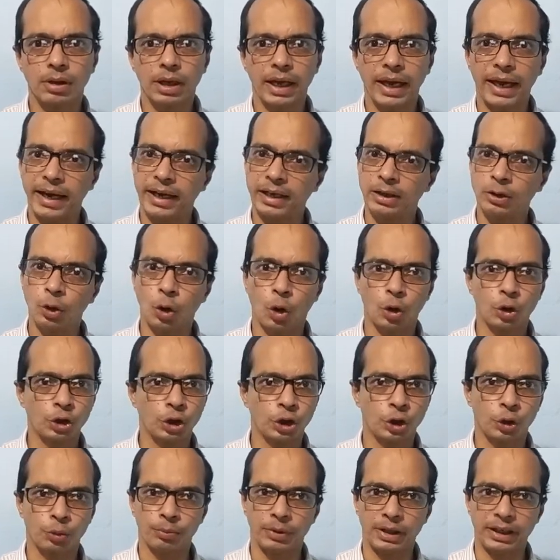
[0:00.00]
and
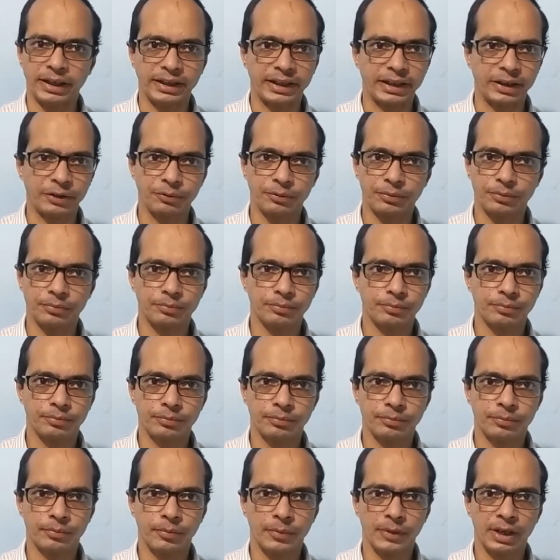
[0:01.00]
non-cumulative.
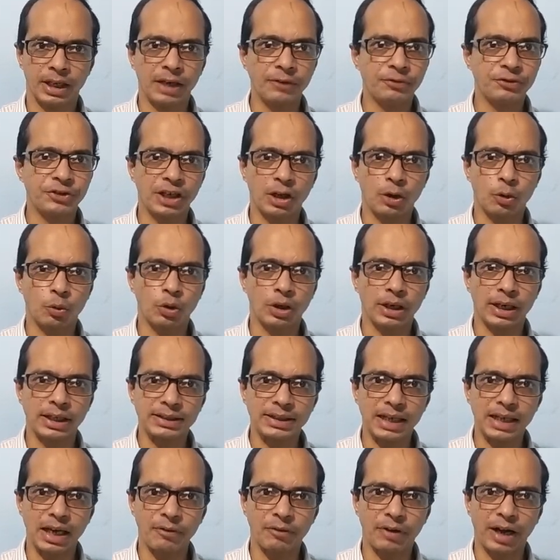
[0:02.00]
If
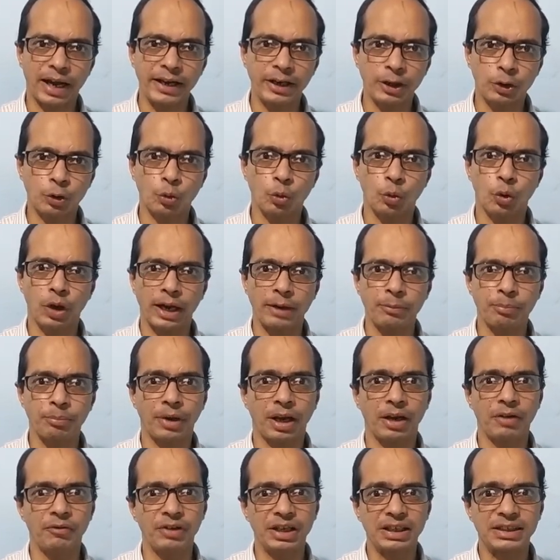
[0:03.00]
shareholders have right to get
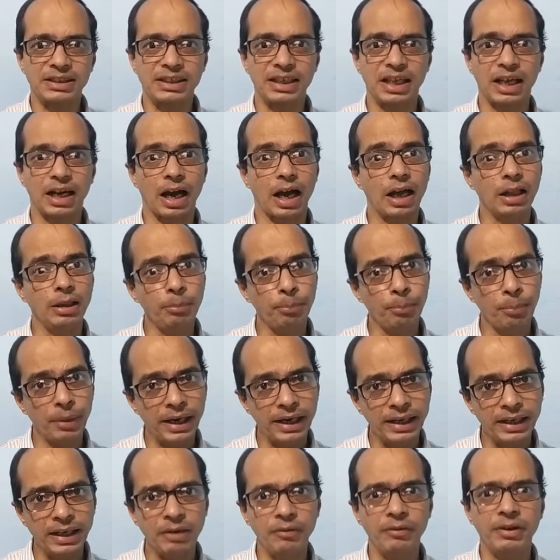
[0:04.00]
previous year
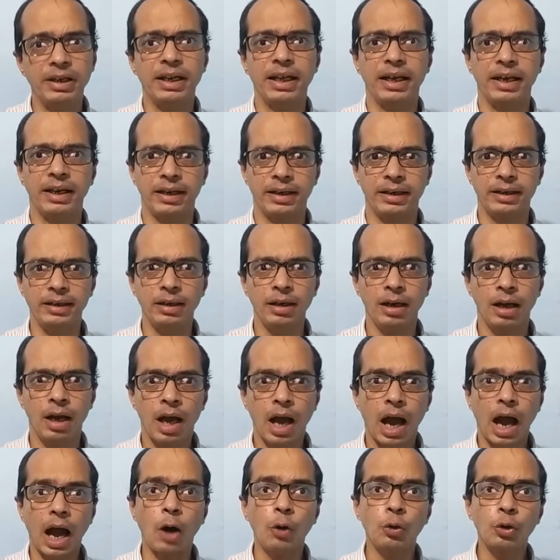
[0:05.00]
unpaid dividend
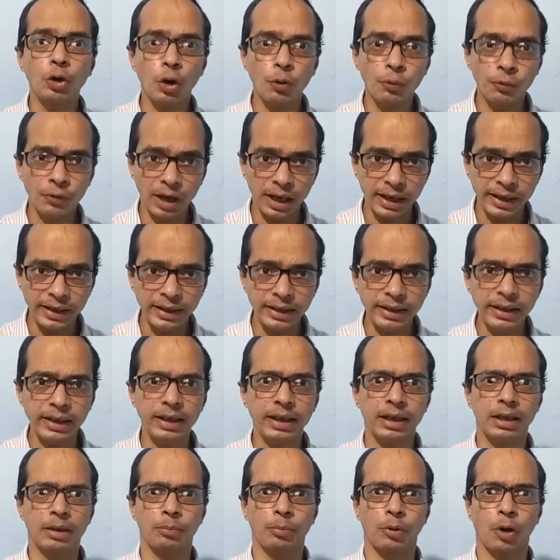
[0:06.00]
out of current
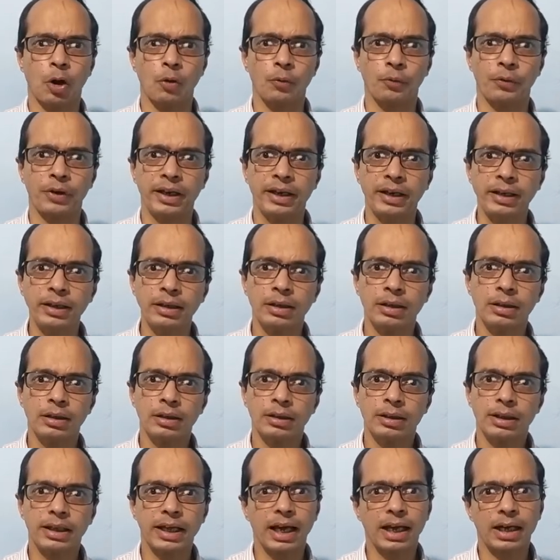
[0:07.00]
year profit,
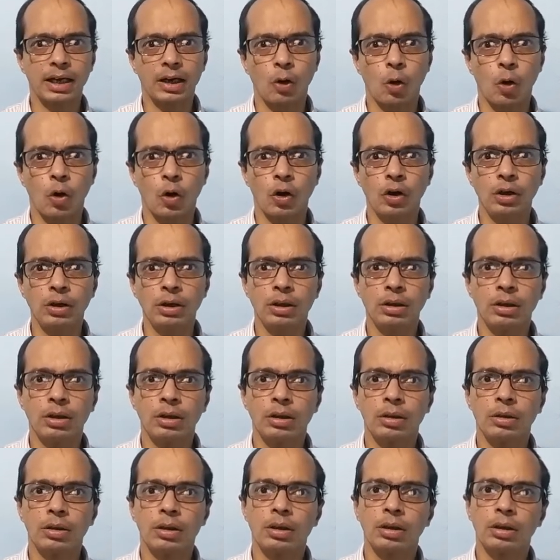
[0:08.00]
they are called
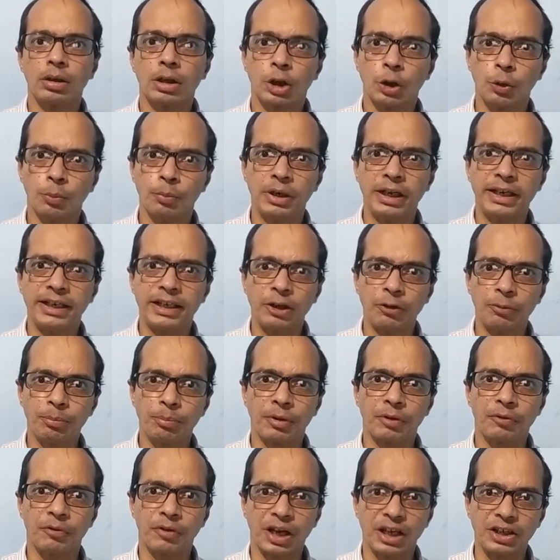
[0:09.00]

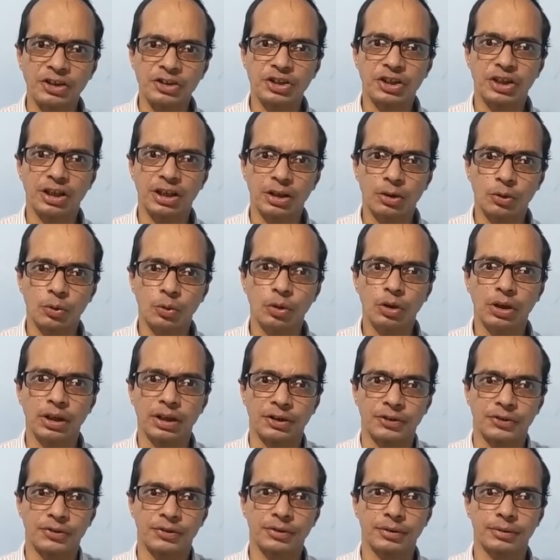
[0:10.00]
cumulative preference
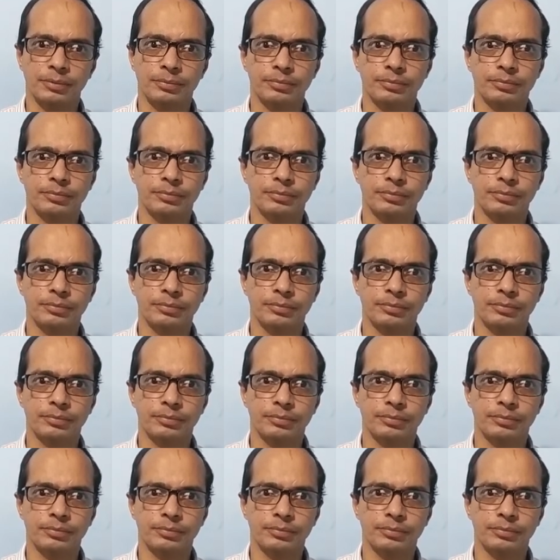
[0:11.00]
shareholders.